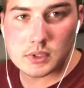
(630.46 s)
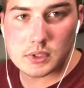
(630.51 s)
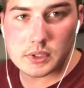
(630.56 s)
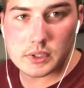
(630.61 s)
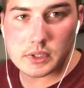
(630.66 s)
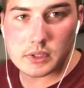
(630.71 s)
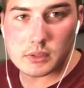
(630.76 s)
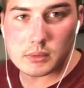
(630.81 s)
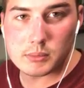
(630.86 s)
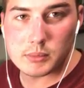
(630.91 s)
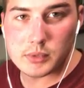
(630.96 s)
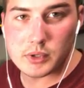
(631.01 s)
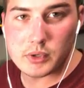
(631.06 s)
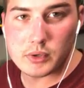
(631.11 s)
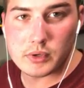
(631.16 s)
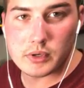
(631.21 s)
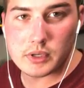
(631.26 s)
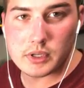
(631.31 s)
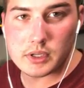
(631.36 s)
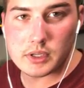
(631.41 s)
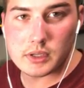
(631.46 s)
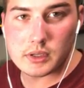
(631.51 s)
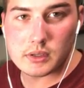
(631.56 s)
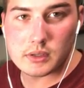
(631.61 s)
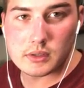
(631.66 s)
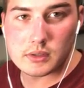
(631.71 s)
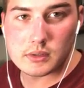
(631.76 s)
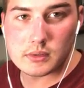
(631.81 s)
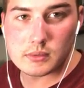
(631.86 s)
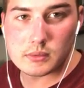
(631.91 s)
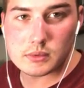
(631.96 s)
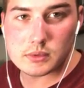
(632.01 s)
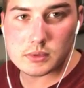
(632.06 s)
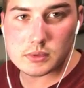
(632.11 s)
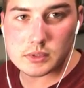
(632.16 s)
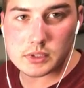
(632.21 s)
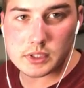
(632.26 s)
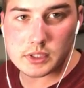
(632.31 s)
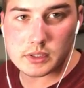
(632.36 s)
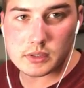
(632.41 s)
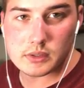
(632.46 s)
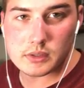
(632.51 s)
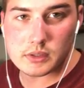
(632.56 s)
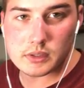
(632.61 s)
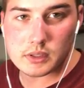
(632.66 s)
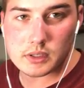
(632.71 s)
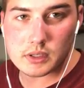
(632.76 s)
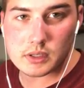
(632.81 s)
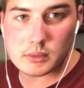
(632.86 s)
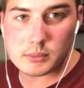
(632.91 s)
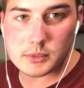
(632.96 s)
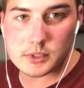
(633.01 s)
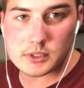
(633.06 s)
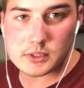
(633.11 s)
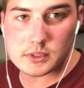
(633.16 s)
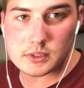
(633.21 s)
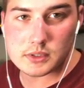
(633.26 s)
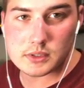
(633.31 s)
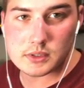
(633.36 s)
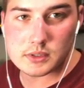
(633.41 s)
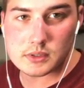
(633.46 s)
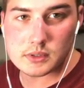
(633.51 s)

Click community, which will take you to the comments.